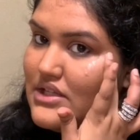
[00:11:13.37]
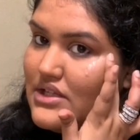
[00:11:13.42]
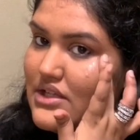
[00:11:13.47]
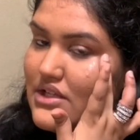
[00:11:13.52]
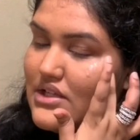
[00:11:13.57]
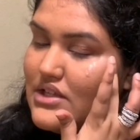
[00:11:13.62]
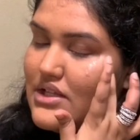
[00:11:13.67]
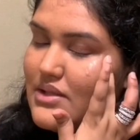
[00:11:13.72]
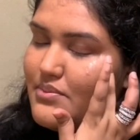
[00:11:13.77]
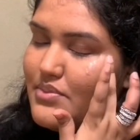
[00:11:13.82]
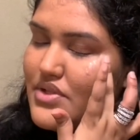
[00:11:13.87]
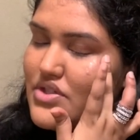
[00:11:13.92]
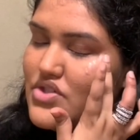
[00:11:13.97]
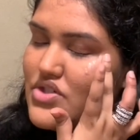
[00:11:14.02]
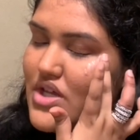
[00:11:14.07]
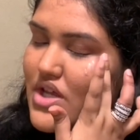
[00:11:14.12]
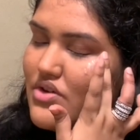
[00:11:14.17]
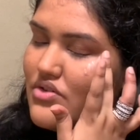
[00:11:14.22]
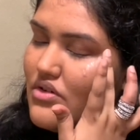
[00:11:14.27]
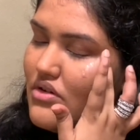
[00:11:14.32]
lip in
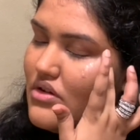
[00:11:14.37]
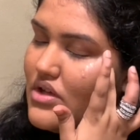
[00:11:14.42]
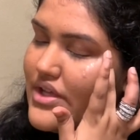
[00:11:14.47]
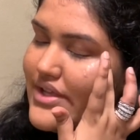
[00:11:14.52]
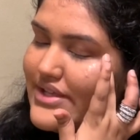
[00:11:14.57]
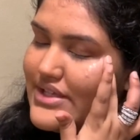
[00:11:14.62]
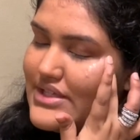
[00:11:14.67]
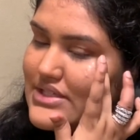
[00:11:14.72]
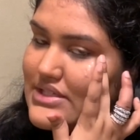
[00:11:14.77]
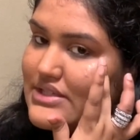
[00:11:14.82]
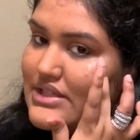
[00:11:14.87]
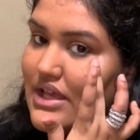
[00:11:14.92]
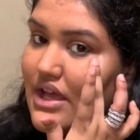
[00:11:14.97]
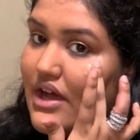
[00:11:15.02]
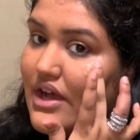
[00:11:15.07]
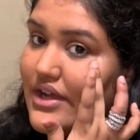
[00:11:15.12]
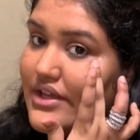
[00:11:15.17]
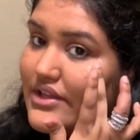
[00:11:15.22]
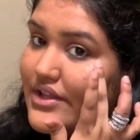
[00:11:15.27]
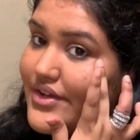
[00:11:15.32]
general, is the
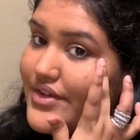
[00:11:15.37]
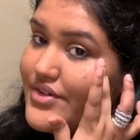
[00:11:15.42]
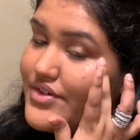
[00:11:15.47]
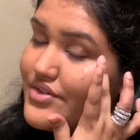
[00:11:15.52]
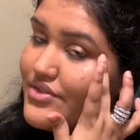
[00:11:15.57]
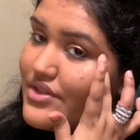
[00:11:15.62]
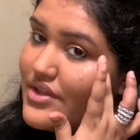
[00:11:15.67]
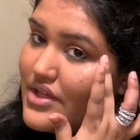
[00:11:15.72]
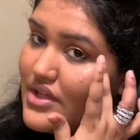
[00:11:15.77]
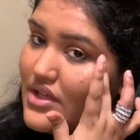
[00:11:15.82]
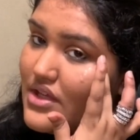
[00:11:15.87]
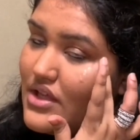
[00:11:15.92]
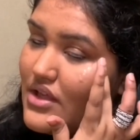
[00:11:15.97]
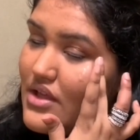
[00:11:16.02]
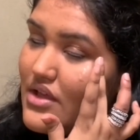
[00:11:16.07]
highlighter thing.